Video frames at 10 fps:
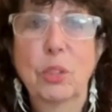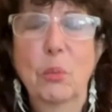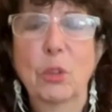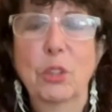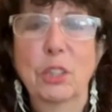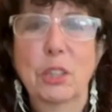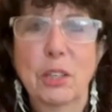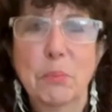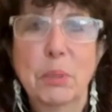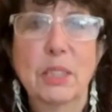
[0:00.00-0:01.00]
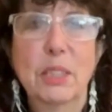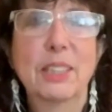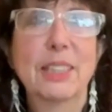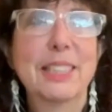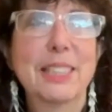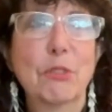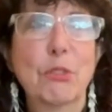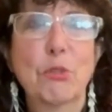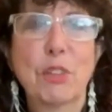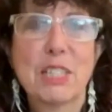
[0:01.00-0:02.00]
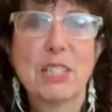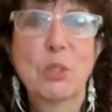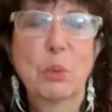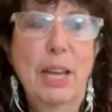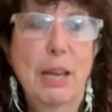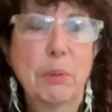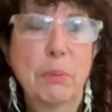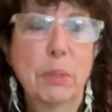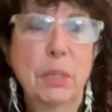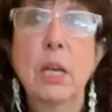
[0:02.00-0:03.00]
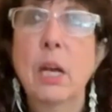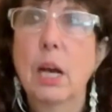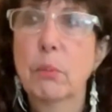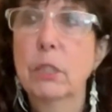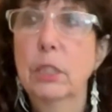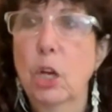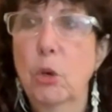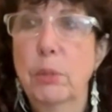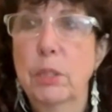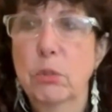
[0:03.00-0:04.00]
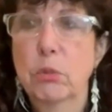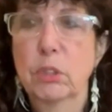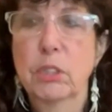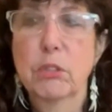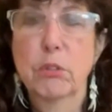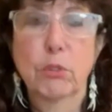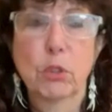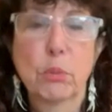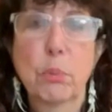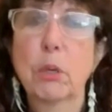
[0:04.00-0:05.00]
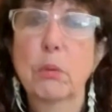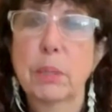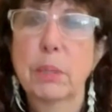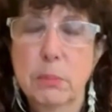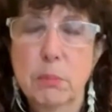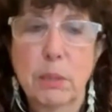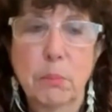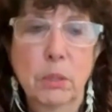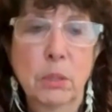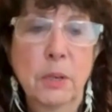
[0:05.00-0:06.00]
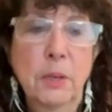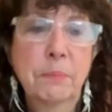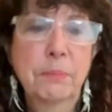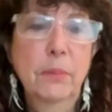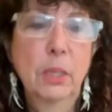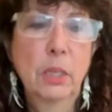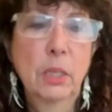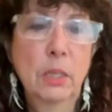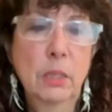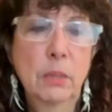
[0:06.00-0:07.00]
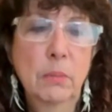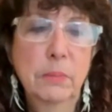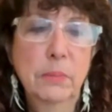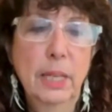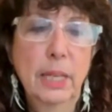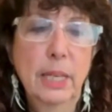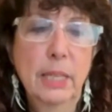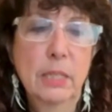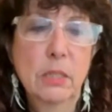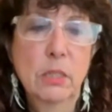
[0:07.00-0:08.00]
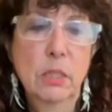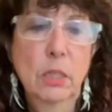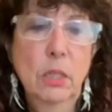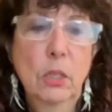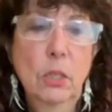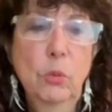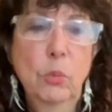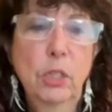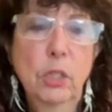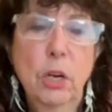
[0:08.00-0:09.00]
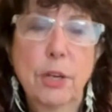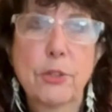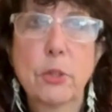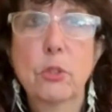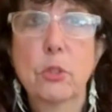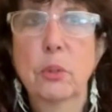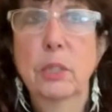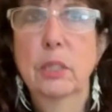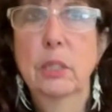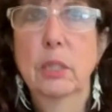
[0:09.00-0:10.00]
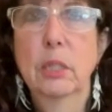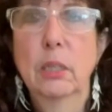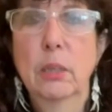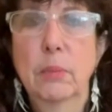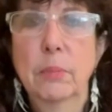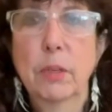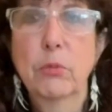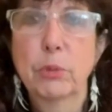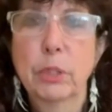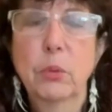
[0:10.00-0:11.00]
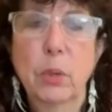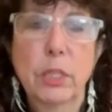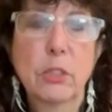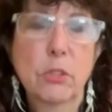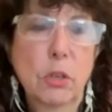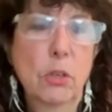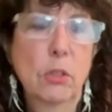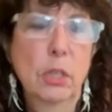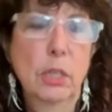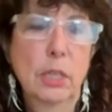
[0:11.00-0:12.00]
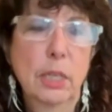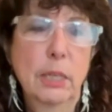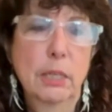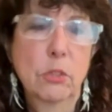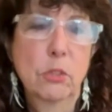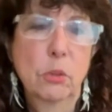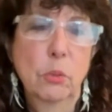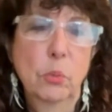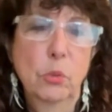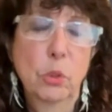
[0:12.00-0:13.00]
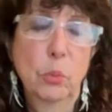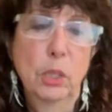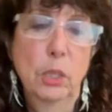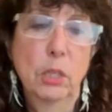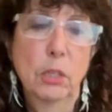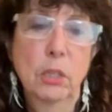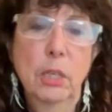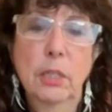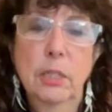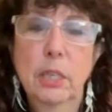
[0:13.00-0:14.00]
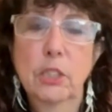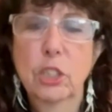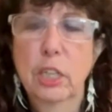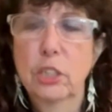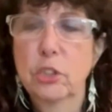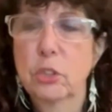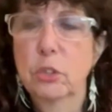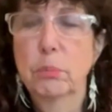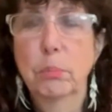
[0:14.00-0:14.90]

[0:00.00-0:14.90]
we're going to unpeel, and different phases will happen. But I'm really hoping to release the first part by September. And we are also doing, I really want to start, and so we are, the educational